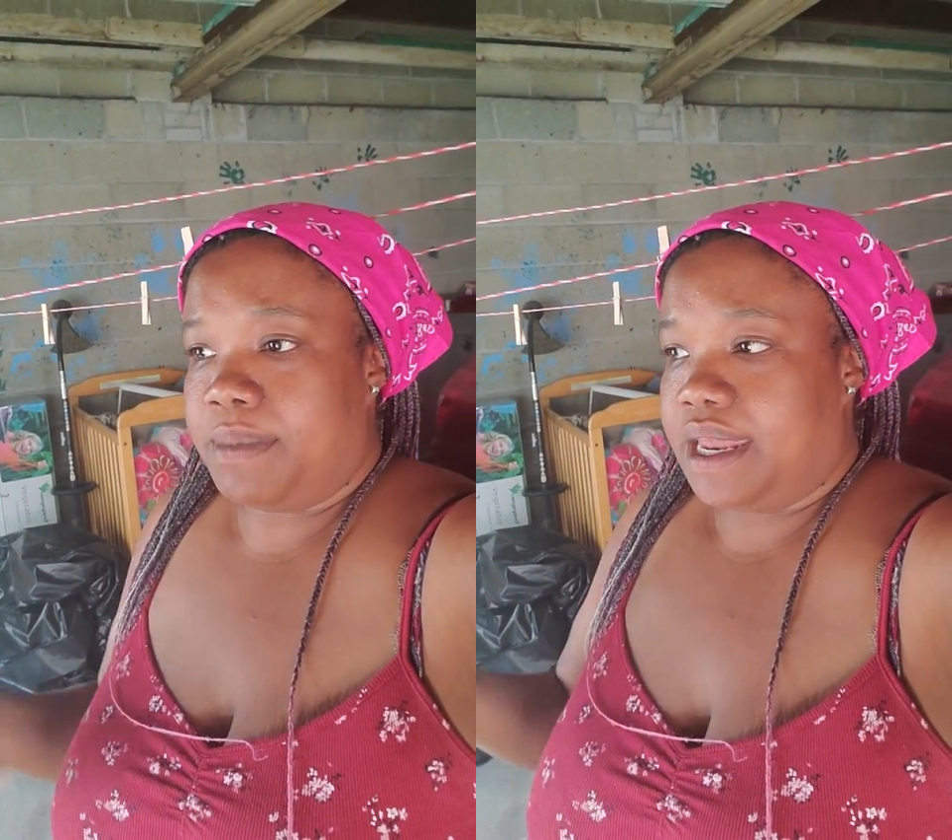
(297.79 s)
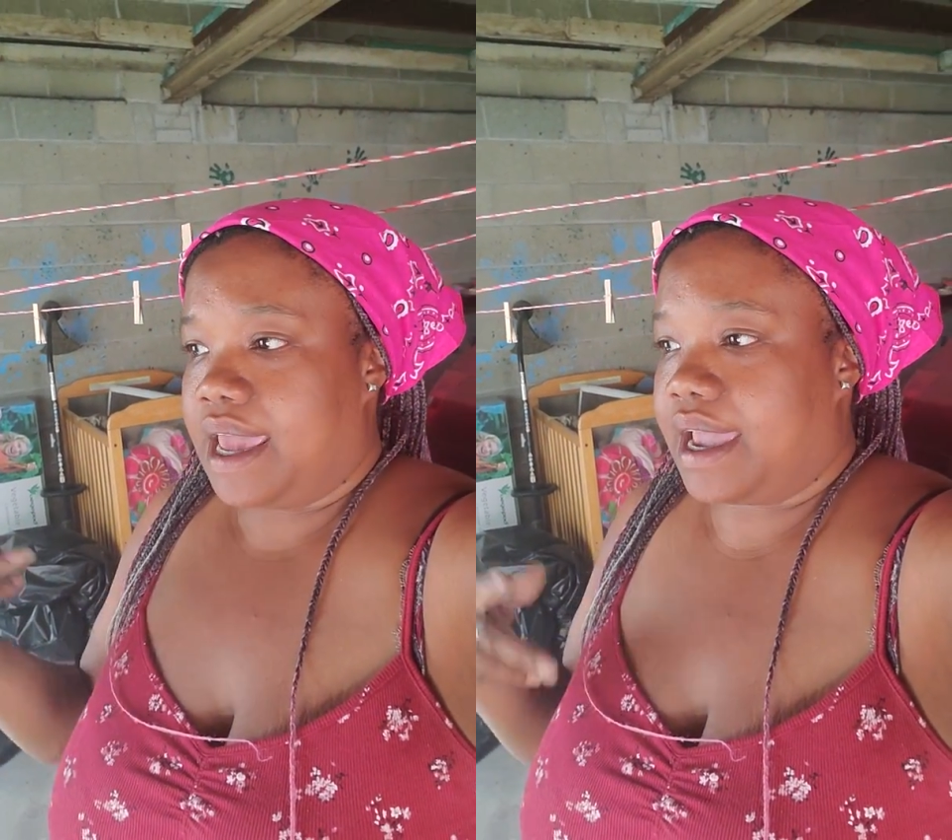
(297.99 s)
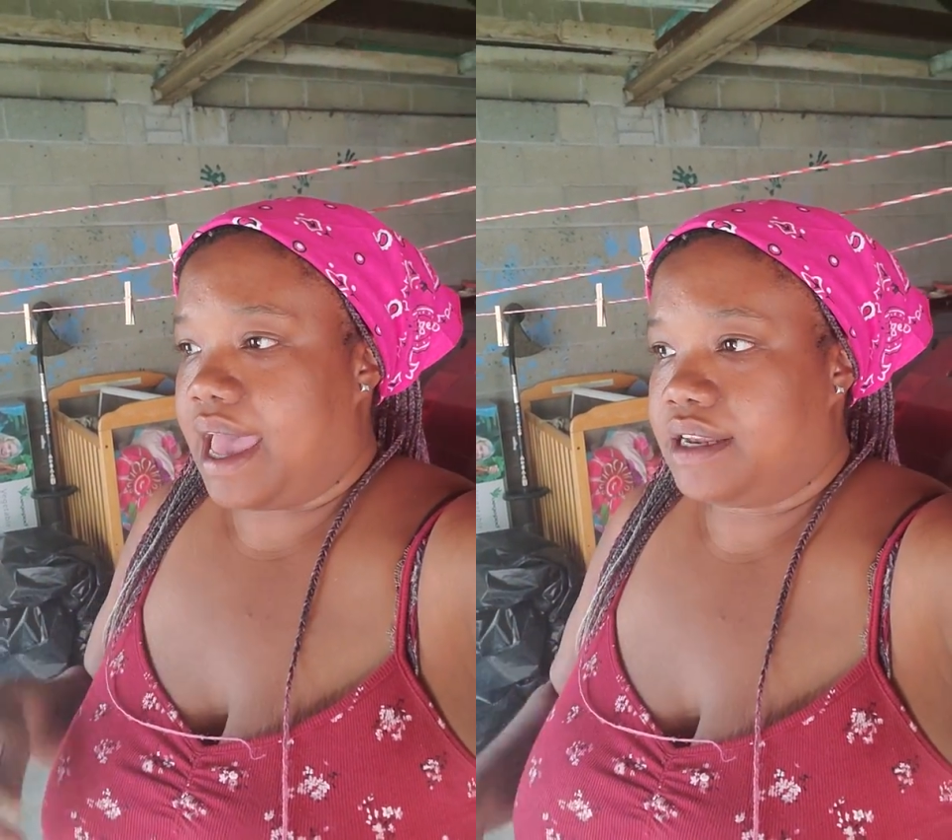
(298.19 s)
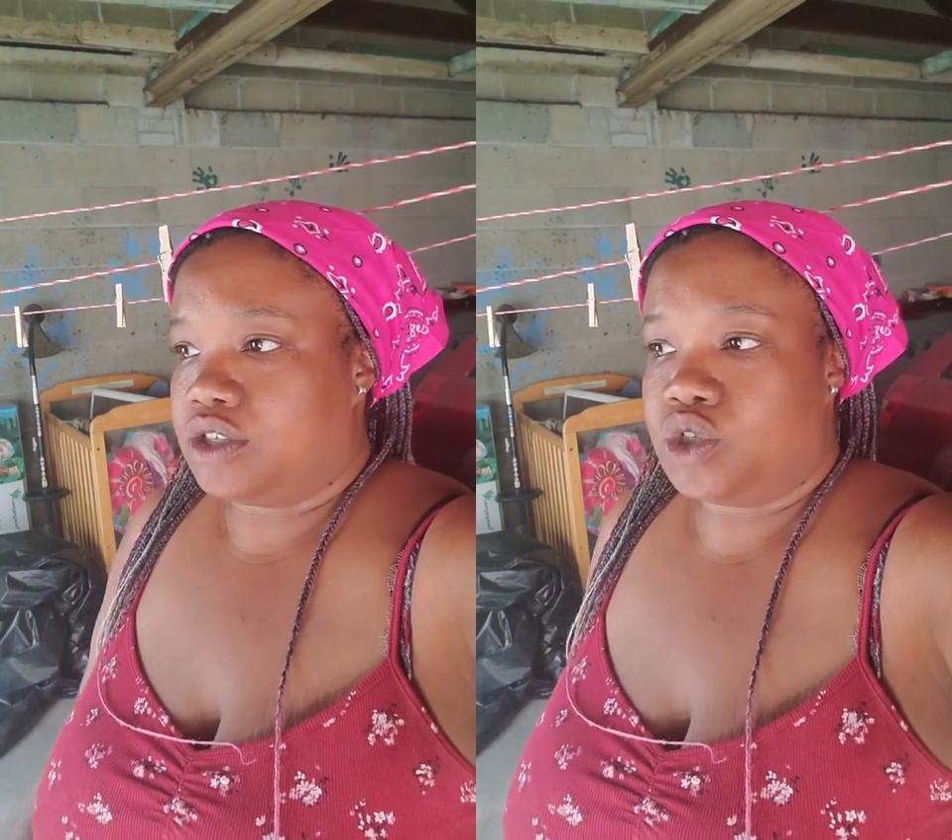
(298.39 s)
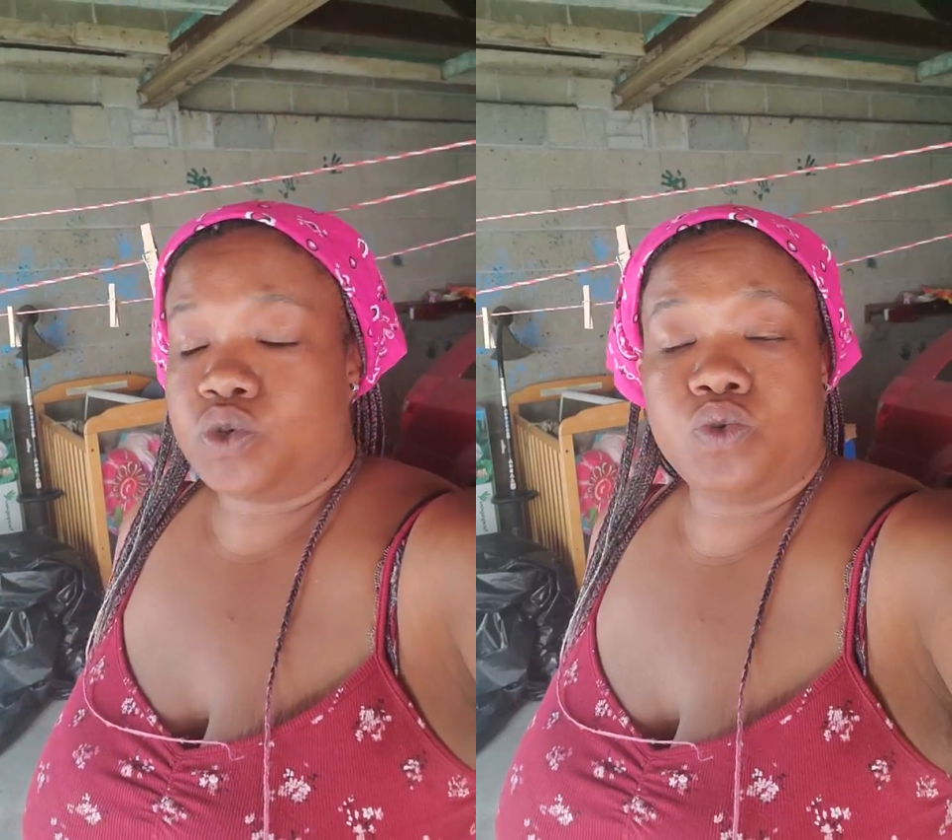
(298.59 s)
and I got
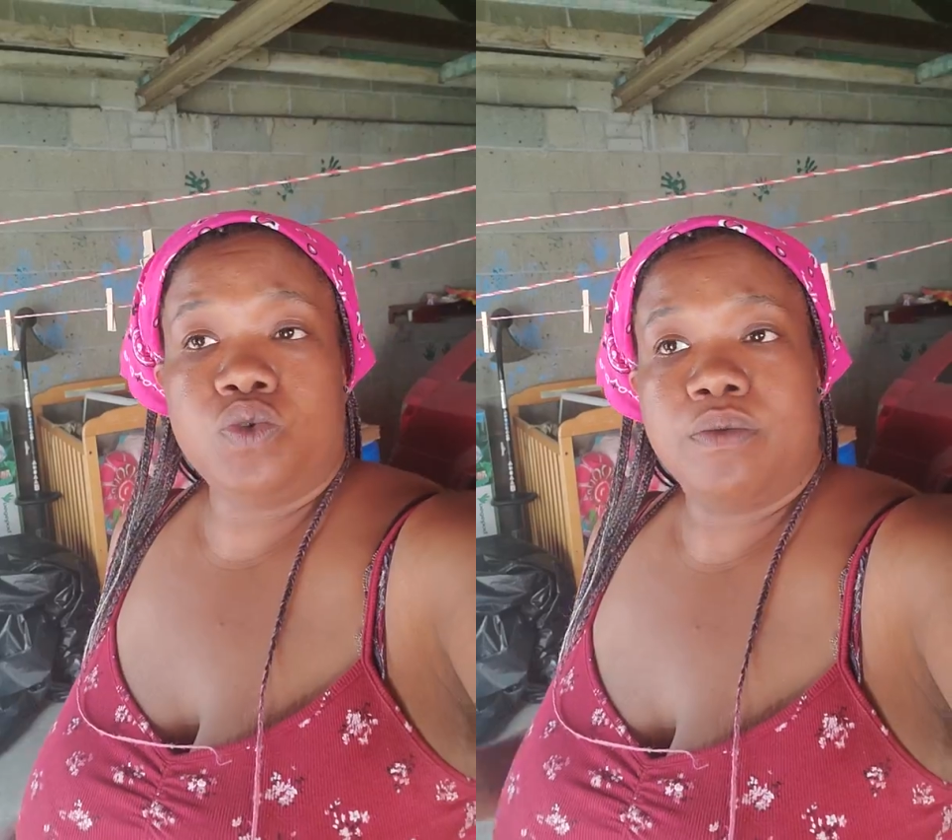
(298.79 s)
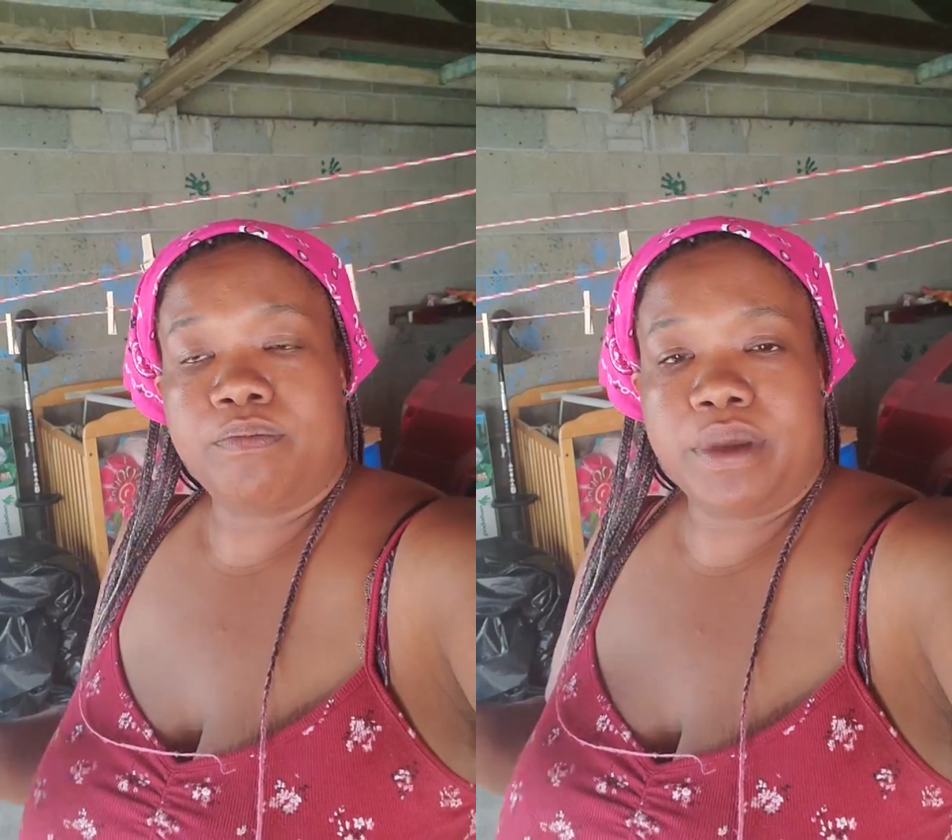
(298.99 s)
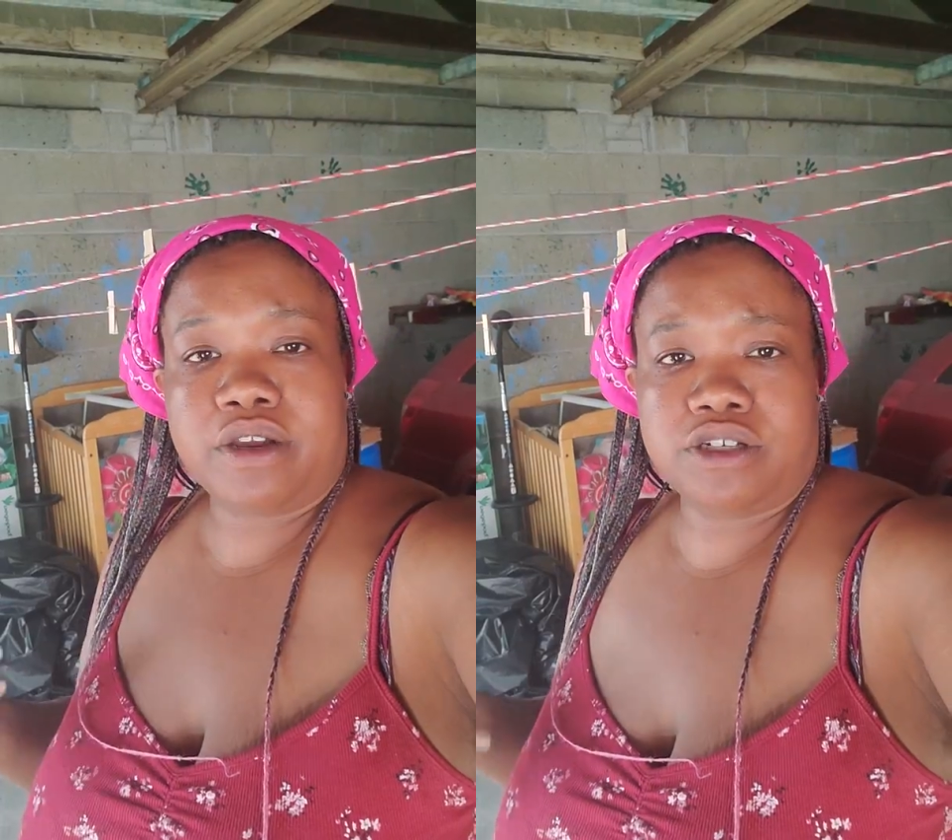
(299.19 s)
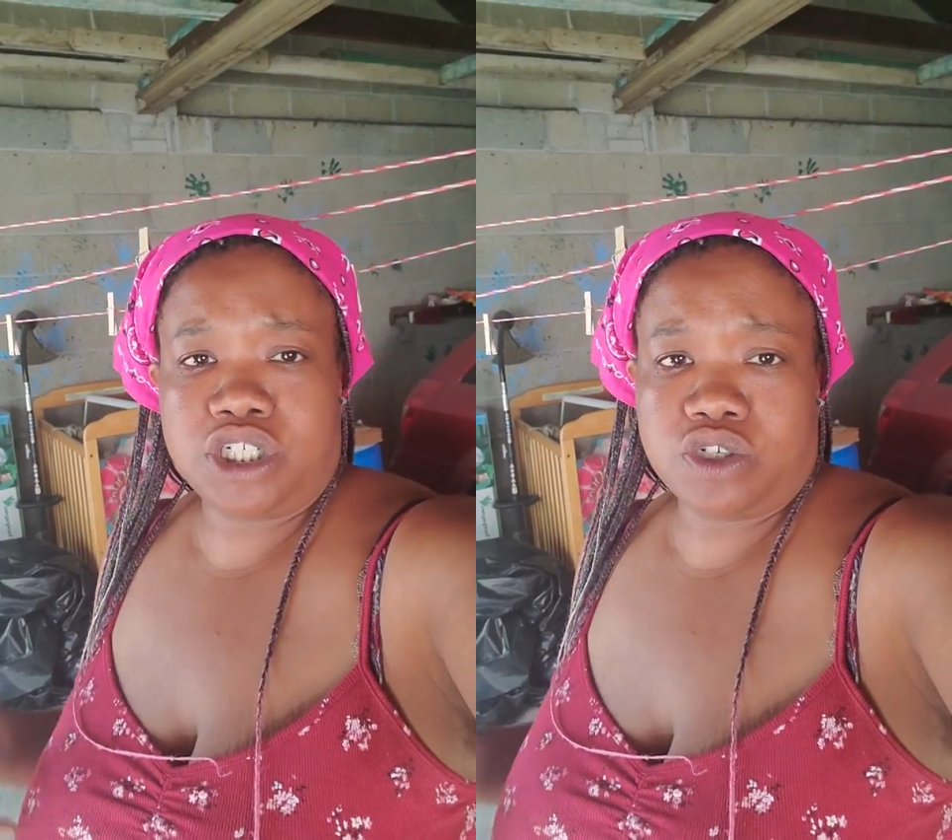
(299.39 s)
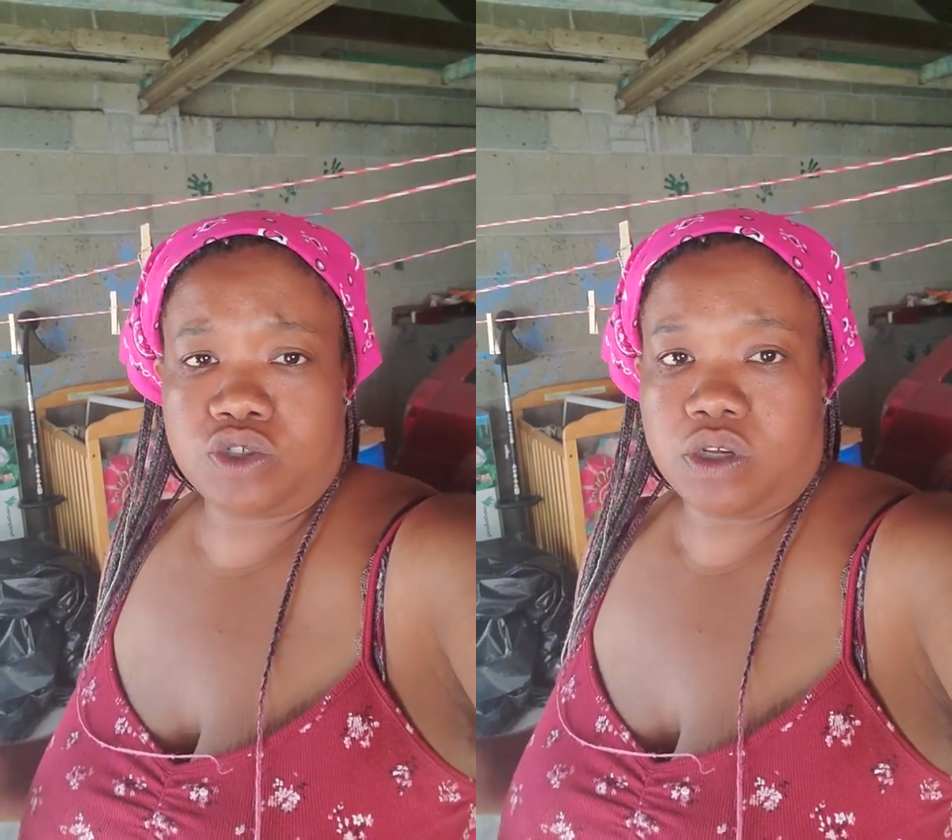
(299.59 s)
2 bigger
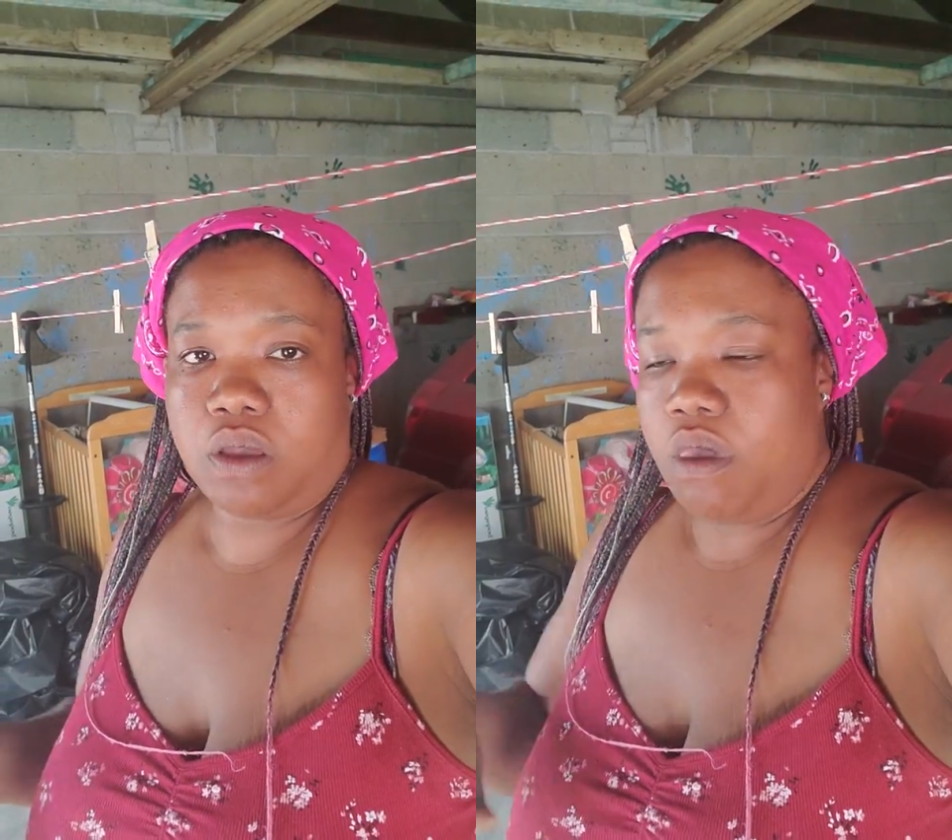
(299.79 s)
children.